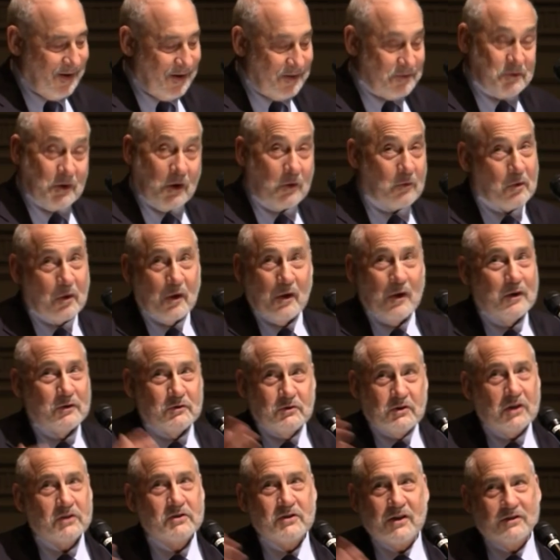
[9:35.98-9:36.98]
Now,
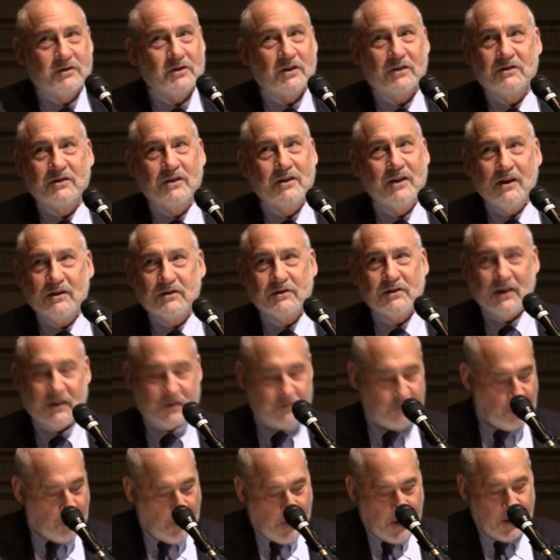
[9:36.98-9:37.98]
just as
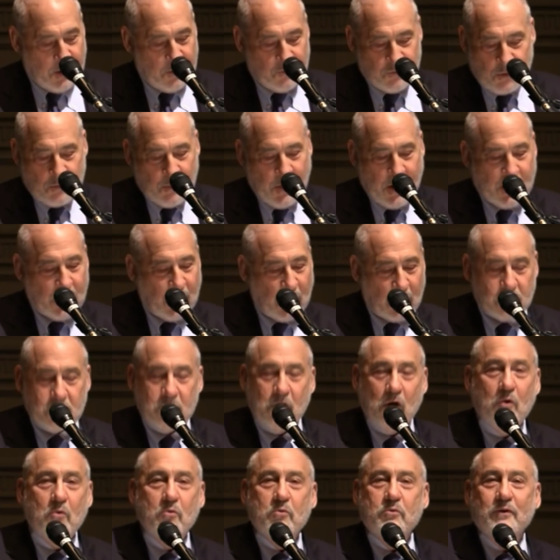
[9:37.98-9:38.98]
statistics, many of you may not
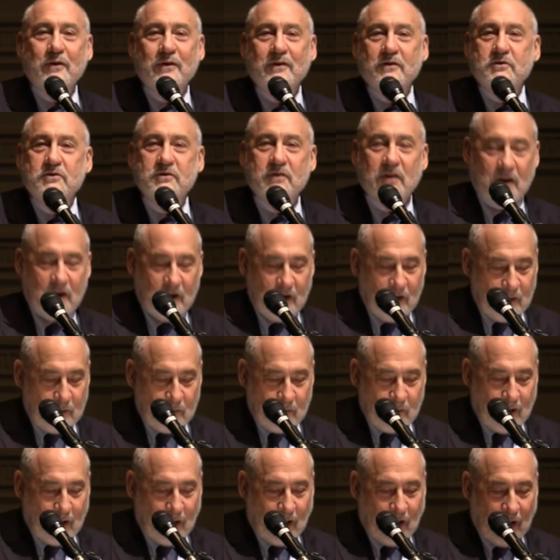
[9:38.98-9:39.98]
know this,
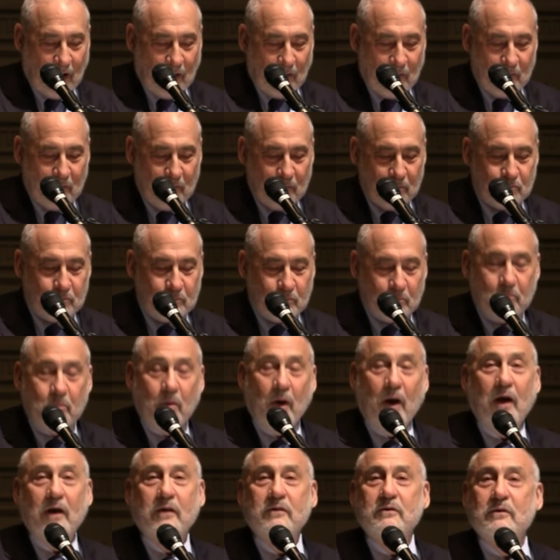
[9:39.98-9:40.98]
uh,
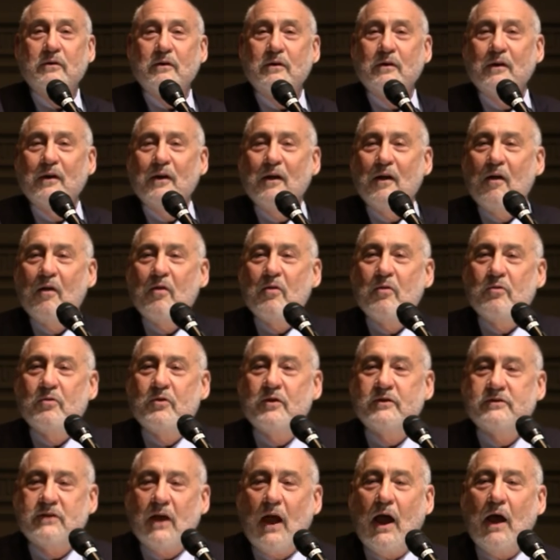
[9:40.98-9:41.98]
but
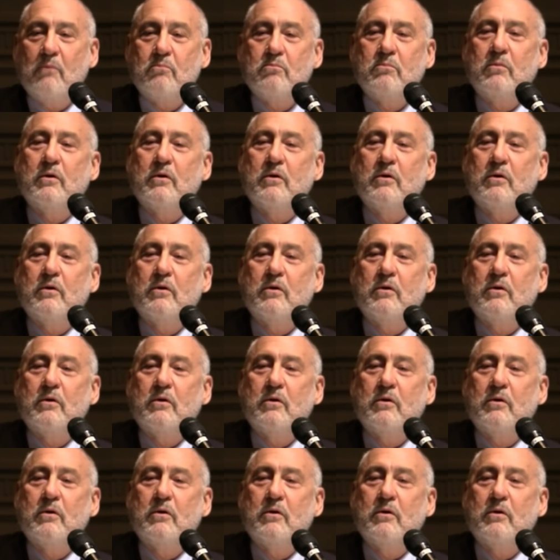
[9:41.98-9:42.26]
the top